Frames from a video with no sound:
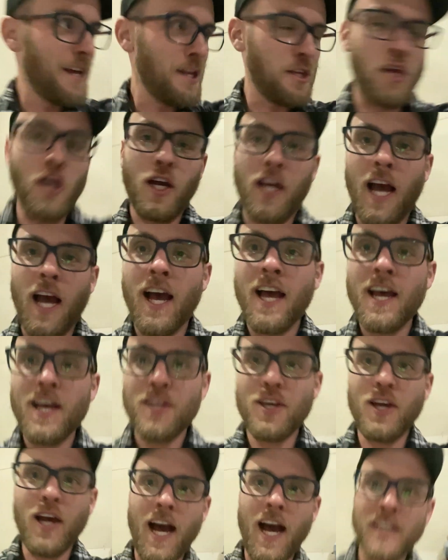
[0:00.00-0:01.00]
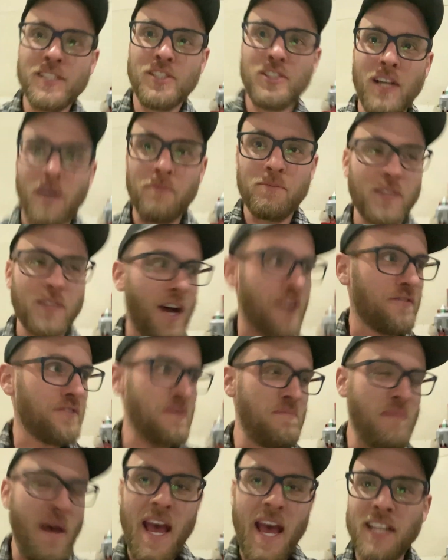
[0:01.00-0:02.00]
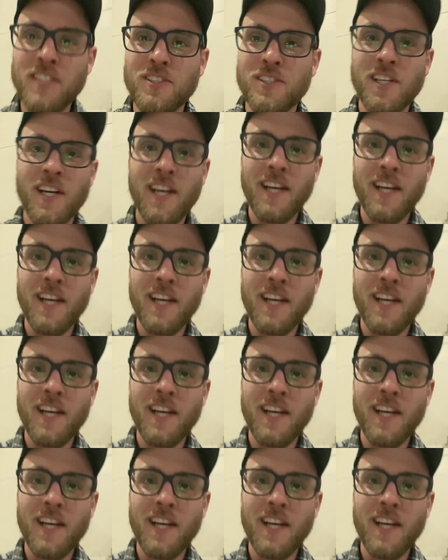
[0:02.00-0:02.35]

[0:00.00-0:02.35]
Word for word: You, you guys jumped off the bench.